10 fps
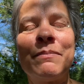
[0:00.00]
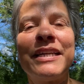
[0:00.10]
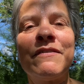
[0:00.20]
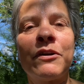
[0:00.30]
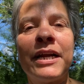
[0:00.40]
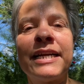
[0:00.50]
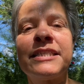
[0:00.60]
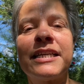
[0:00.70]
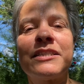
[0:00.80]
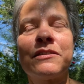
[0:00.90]
of our
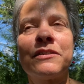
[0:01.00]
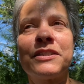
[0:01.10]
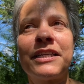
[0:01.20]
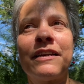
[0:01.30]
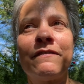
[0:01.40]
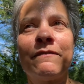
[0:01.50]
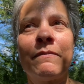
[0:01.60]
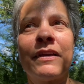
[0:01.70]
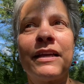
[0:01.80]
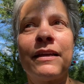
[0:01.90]
ancestors have
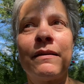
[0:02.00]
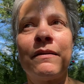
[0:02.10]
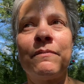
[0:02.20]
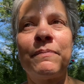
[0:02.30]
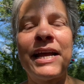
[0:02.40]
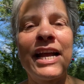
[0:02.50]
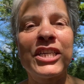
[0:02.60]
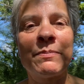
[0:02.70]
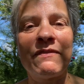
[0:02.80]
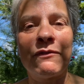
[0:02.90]

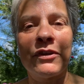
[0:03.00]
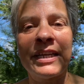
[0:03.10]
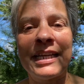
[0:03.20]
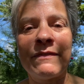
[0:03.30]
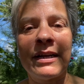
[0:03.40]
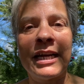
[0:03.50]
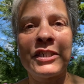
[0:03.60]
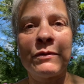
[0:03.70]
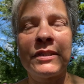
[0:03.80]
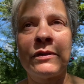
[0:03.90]
passed before they even got
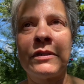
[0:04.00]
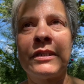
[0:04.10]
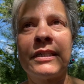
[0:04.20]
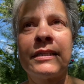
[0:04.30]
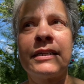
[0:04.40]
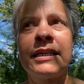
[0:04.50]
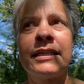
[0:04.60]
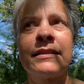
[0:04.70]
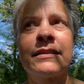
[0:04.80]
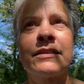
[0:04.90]
to adulthood,
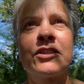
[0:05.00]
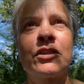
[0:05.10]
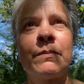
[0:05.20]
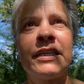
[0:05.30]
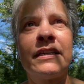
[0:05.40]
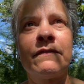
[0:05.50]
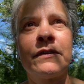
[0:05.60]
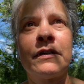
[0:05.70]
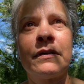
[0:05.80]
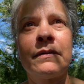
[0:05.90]
and so many of
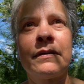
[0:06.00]
our